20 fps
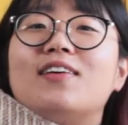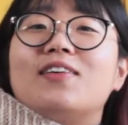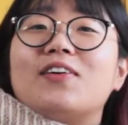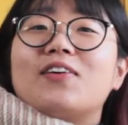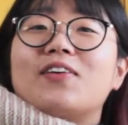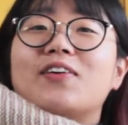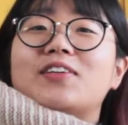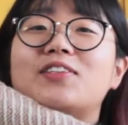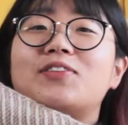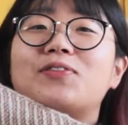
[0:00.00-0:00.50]

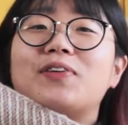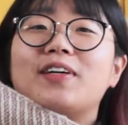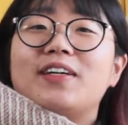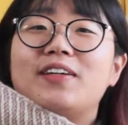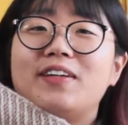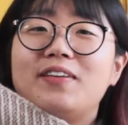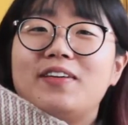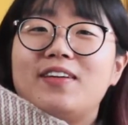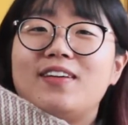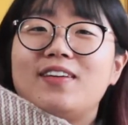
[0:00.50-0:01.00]
Oh, it's quite
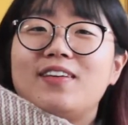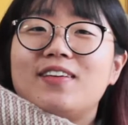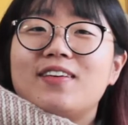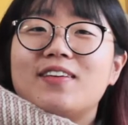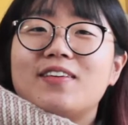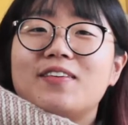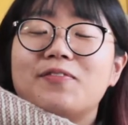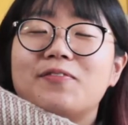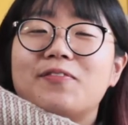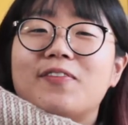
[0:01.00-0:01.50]

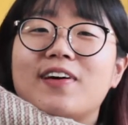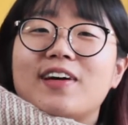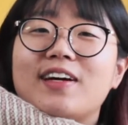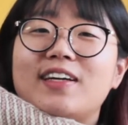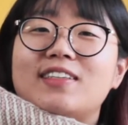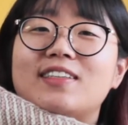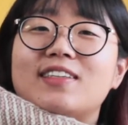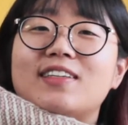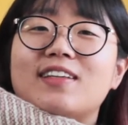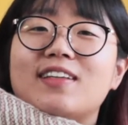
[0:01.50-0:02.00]
wide
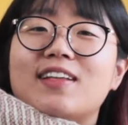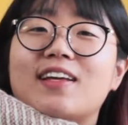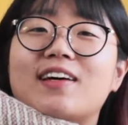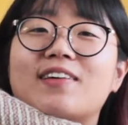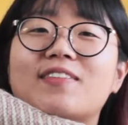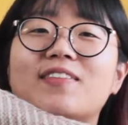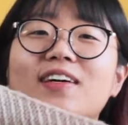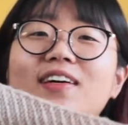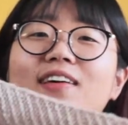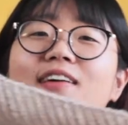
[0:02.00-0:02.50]
now.